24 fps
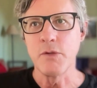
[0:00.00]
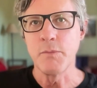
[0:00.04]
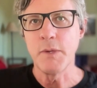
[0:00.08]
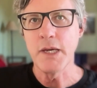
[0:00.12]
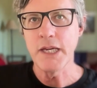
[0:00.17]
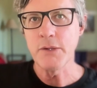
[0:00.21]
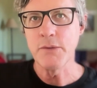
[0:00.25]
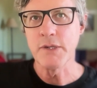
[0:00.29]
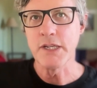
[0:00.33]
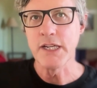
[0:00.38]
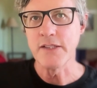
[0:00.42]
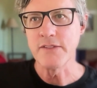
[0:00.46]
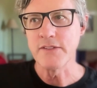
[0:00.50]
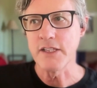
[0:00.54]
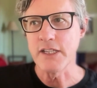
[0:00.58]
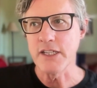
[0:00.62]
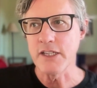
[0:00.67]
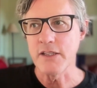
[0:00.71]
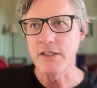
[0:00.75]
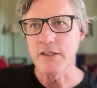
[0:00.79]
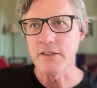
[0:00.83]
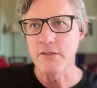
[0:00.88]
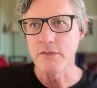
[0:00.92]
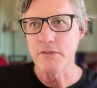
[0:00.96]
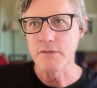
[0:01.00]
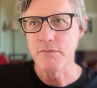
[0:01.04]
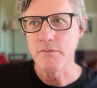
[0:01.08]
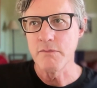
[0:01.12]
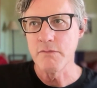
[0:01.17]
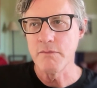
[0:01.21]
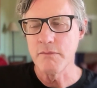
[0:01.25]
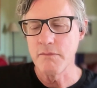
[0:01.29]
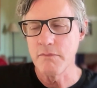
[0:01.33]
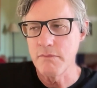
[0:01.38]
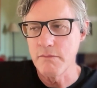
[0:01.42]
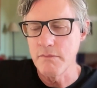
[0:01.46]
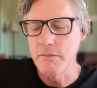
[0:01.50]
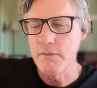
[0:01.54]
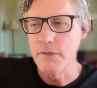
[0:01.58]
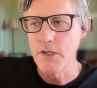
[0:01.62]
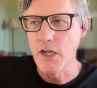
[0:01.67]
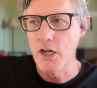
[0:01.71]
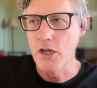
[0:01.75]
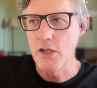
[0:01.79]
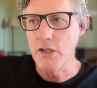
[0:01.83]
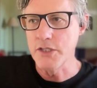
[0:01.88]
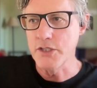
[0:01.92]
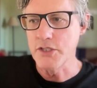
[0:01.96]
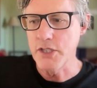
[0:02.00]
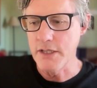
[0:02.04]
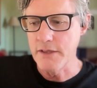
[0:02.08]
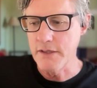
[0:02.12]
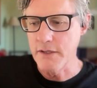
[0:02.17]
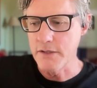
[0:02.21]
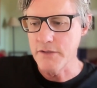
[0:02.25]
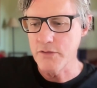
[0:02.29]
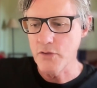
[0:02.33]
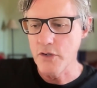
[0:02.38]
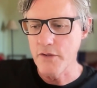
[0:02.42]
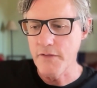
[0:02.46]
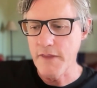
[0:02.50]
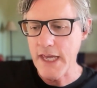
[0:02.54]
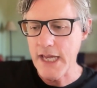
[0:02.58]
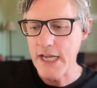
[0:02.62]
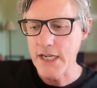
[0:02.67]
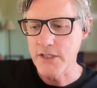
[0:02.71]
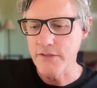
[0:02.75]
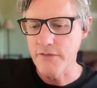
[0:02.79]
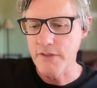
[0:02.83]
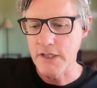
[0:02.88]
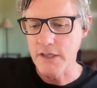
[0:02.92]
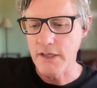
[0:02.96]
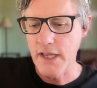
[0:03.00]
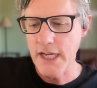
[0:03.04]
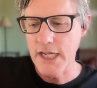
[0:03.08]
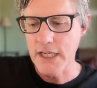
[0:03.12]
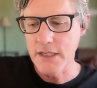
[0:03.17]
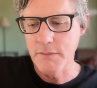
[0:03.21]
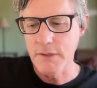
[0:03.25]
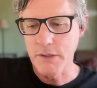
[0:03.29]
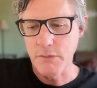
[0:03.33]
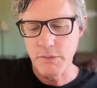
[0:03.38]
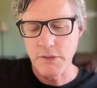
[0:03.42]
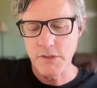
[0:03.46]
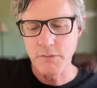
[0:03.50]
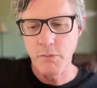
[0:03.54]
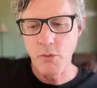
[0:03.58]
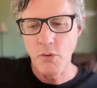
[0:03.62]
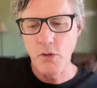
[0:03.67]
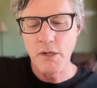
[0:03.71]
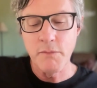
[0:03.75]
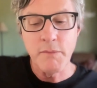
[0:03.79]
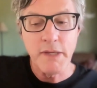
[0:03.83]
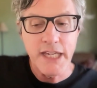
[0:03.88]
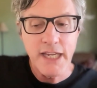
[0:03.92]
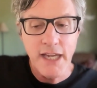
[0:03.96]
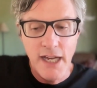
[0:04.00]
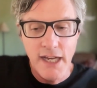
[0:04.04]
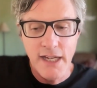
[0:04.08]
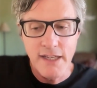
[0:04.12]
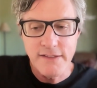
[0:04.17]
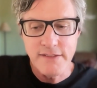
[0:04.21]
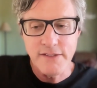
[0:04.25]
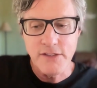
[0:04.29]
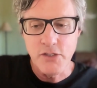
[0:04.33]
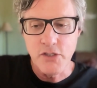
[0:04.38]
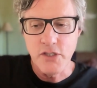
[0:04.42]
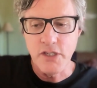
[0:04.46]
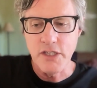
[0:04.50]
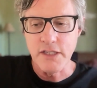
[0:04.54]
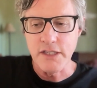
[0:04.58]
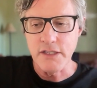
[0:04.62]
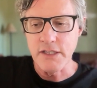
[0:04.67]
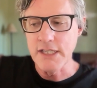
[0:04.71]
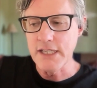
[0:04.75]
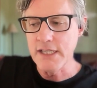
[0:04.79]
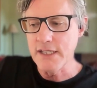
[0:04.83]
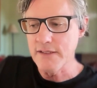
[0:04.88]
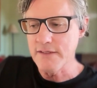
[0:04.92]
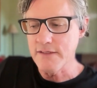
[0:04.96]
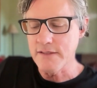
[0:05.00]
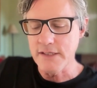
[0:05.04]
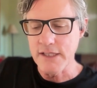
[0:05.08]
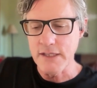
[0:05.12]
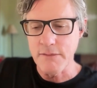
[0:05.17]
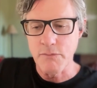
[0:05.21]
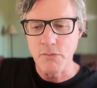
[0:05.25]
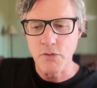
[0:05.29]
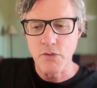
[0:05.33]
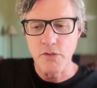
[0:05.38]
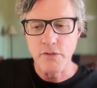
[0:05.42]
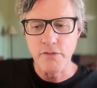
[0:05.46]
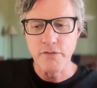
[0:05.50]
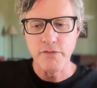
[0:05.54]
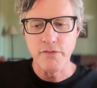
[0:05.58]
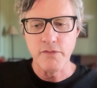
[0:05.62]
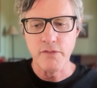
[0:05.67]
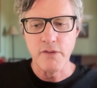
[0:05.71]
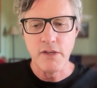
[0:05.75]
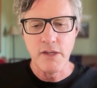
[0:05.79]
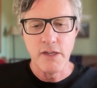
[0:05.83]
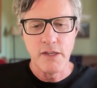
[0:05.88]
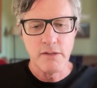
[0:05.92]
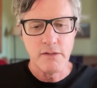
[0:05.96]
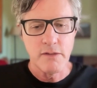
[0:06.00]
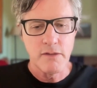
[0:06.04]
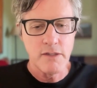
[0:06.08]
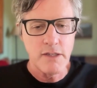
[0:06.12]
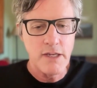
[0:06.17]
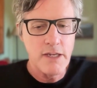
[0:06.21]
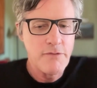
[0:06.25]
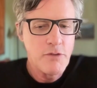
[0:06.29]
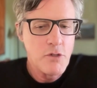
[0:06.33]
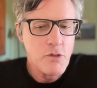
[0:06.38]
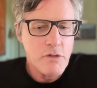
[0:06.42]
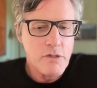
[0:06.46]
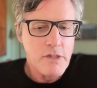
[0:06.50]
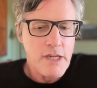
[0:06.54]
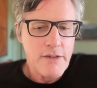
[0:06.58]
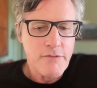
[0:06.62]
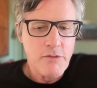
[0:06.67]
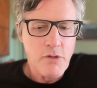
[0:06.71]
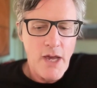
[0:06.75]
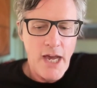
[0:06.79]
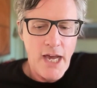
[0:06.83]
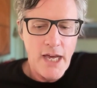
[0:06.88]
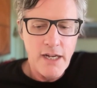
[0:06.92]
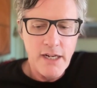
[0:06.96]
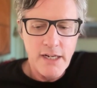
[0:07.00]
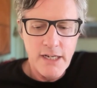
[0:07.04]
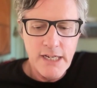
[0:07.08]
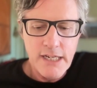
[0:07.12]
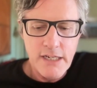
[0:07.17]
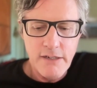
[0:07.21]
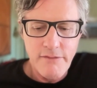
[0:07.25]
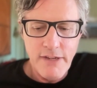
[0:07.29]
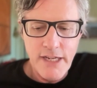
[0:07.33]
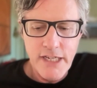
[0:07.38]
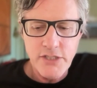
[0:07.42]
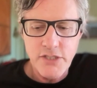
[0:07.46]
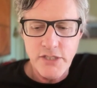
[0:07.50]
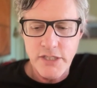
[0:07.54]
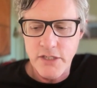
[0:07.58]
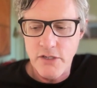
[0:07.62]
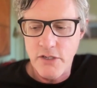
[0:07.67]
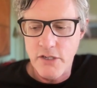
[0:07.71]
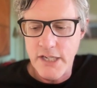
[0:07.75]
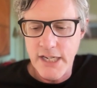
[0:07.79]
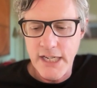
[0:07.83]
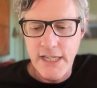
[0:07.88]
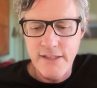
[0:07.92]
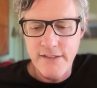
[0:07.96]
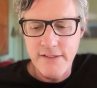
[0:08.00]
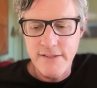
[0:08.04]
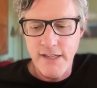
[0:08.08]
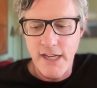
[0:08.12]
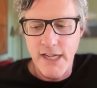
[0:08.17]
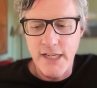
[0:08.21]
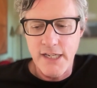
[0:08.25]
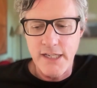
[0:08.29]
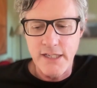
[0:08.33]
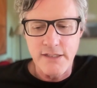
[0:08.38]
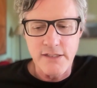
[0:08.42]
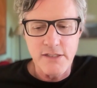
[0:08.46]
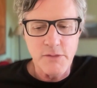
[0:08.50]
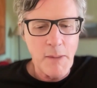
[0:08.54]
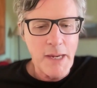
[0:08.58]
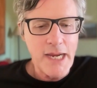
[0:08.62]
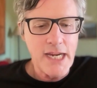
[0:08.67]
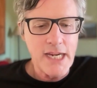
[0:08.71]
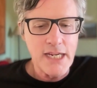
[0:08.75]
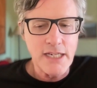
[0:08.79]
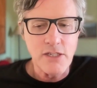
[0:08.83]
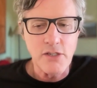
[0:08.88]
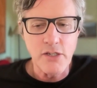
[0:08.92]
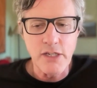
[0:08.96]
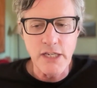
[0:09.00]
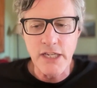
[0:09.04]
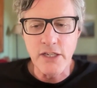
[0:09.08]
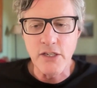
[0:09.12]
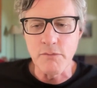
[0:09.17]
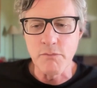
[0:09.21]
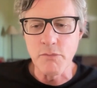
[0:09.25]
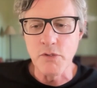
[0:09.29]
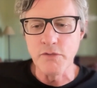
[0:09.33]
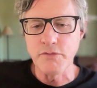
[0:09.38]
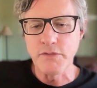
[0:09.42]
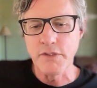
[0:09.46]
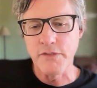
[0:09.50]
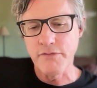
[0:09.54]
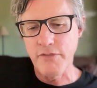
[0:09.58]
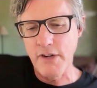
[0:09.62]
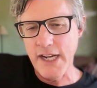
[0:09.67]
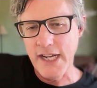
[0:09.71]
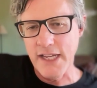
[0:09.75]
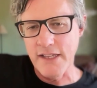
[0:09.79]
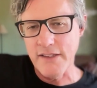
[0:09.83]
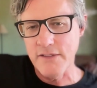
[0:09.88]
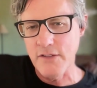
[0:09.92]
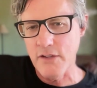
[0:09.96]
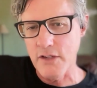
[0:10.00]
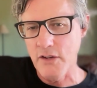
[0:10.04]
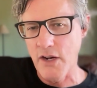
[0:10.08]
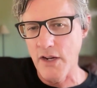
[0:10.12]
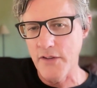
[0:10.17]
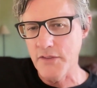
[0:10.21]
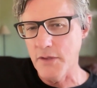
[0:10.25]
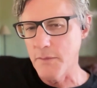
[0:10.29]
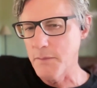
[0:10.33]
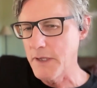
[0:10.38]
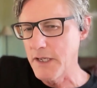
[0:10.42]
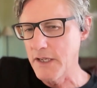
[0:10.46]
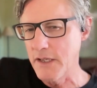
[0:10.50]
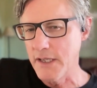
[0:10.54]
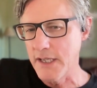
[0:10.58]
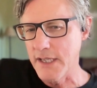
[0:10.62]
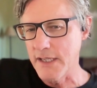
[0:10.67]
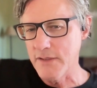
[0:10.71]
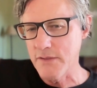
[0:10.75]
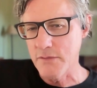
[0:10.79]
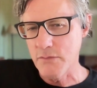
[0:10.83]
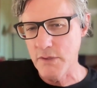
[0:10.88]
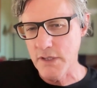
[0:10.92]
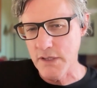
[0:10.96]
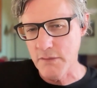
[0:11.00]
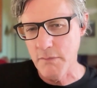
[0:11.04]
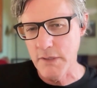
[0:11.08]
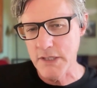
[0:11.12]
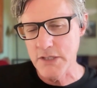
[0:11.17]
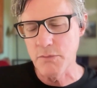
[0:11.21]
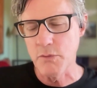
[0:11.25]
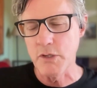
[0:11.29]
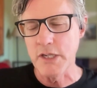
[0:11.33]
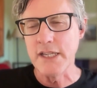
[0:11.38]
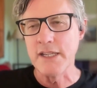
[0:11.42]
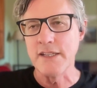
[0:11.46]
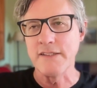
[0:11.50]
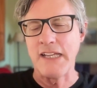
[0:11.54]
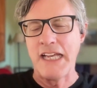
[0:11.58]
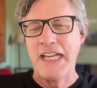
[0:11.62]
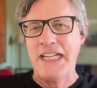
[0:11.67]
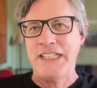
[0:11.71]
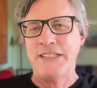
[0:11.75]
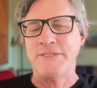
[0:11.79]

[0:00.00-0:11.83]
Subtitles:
ubiquitous, knowledge and the sort of the age of enlightenment was born because you could easily move. If you had an innovation or an insight in Spain, it could move to France across the Pyrenees with much more ease.